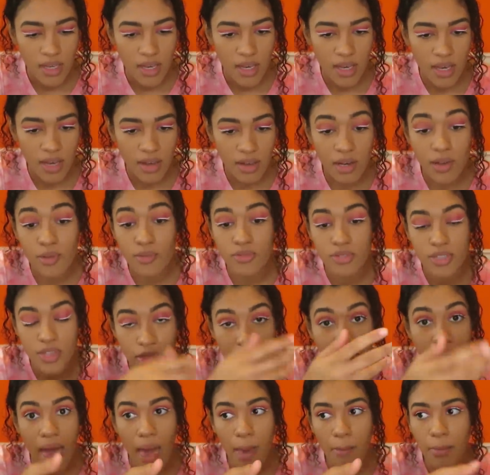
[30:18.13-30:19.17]
Loved
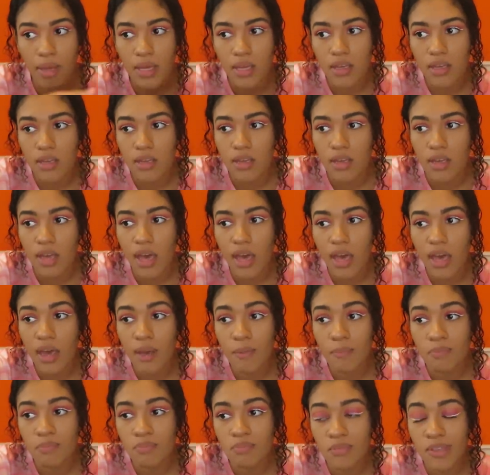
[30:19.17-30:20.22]
them.
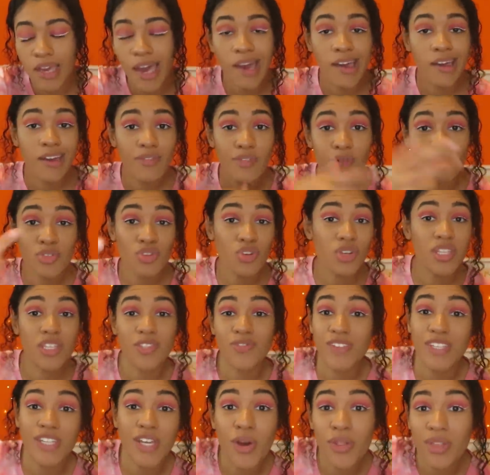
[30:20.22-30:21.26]
Yeah, if you enjoyed
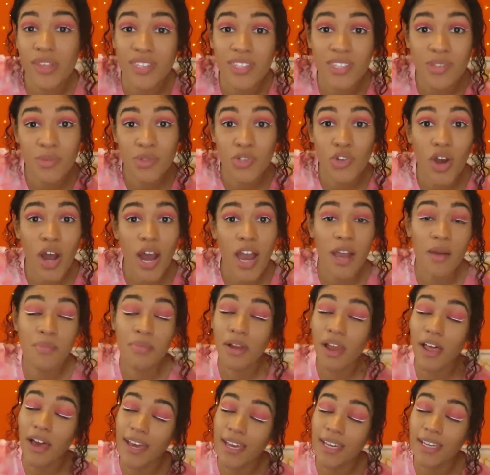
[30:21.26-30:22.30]
this video, then subscribe,
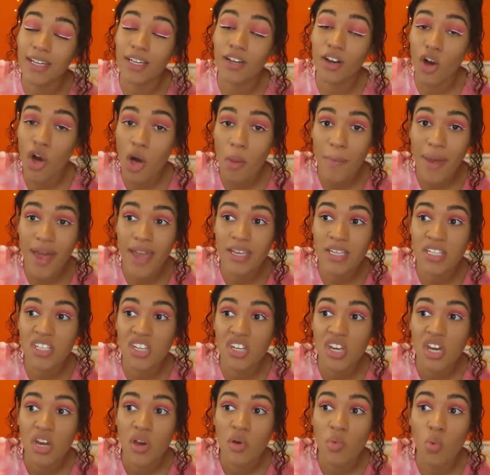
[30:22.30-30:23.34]
like,
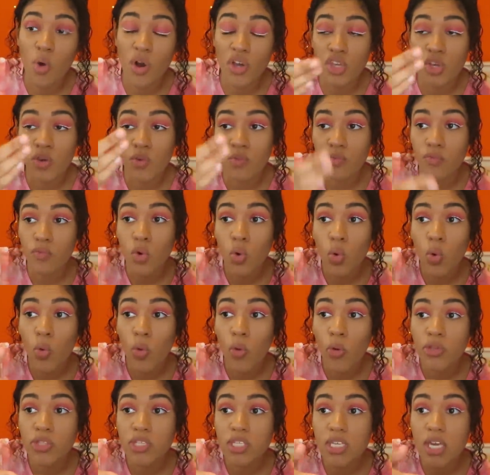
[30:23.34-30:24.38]
comment what you
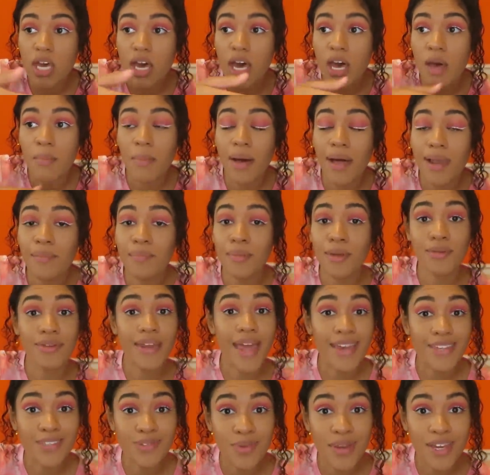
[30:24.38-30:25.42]
thought. I'll upload
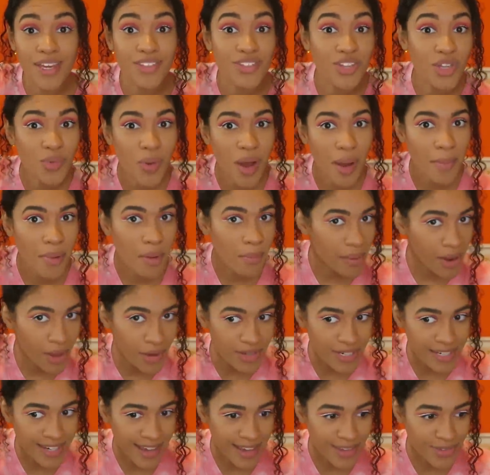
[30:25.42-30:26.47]
next week. Don't know what I'm
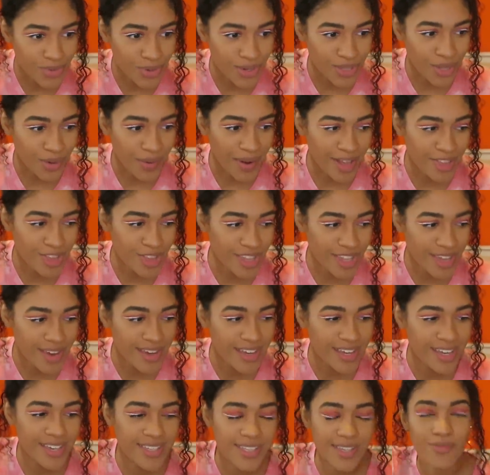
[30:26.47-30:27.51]
uploading next week, though, actually,
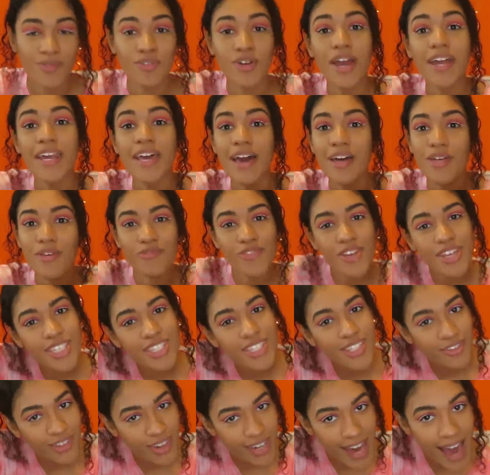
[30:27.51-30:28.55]
because I've run out of
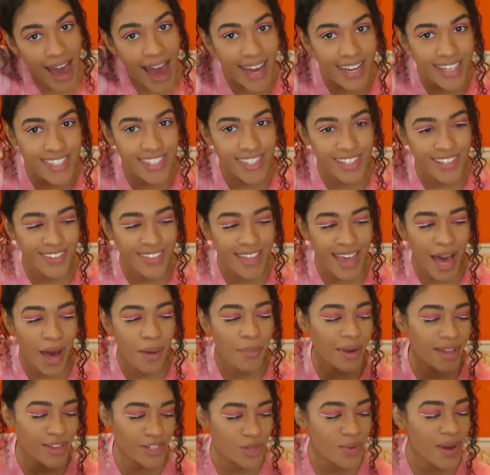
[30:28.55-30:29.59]
things to react to
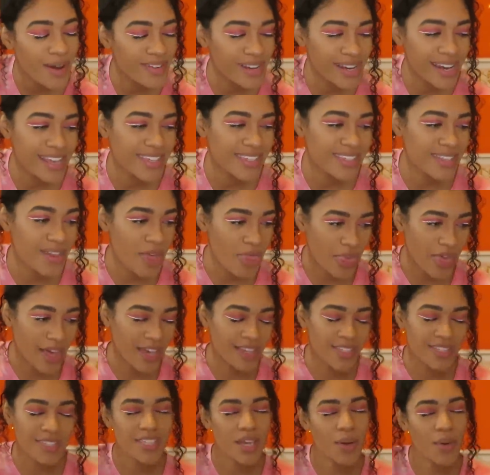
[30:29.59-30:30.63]
now, but I do have a list of
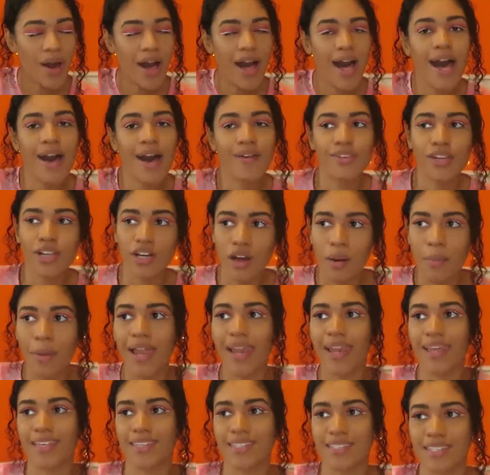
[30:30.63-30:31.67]
things, so I'll have a look on
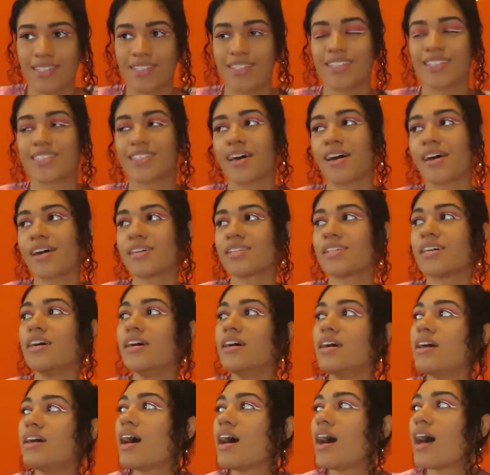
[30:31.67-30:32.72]
my list and decide.
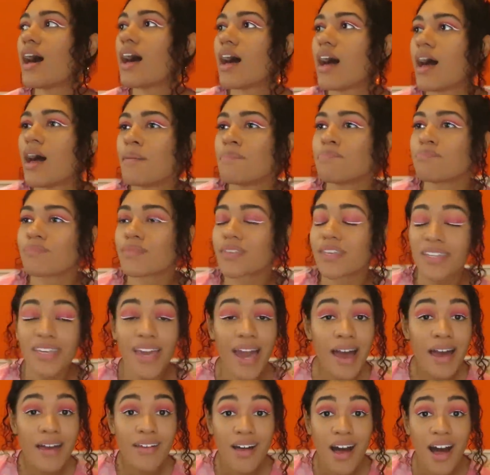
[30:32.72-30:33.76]

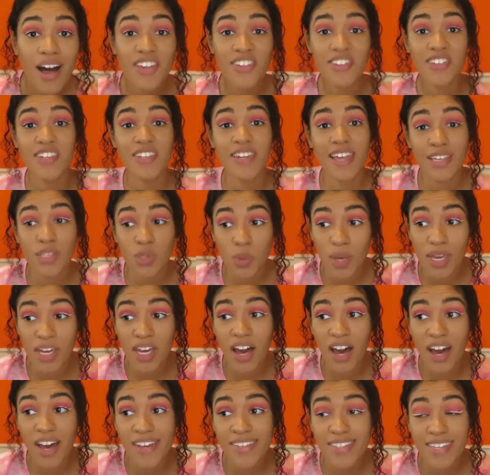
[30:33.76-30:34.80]
Yeah, I'll see you next week,
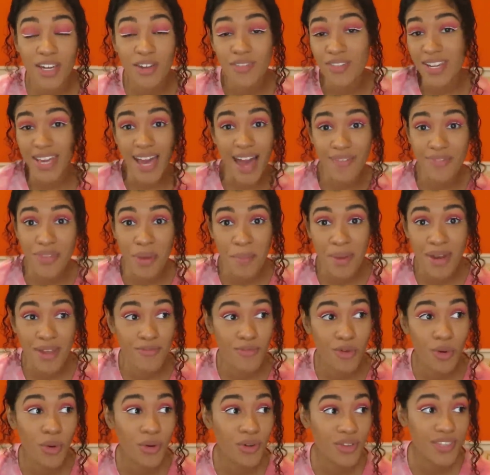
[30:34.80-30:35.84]
guys. I don't really have that many
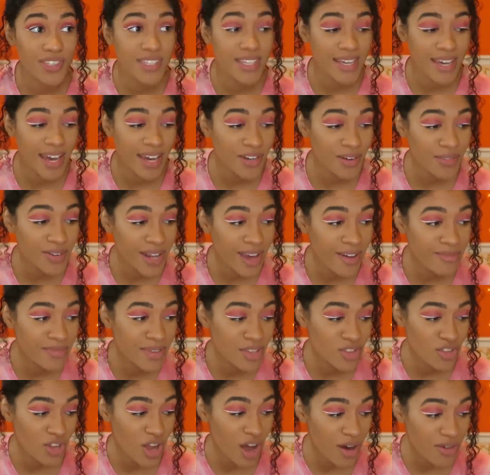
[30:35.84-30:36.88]
thoughts. See, I don't really have
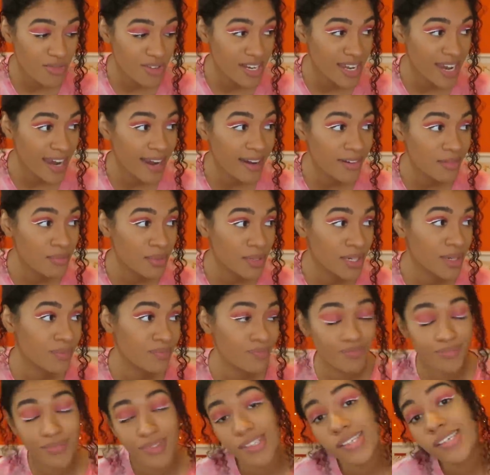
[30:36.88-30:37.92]
much to offer now,
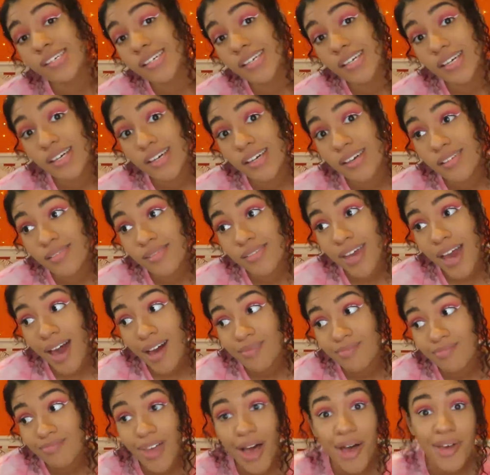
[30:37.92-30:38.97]
but
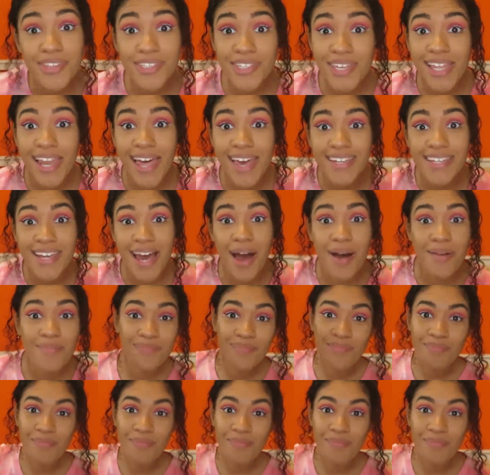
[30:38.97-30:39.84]
yeah, I'll see you later.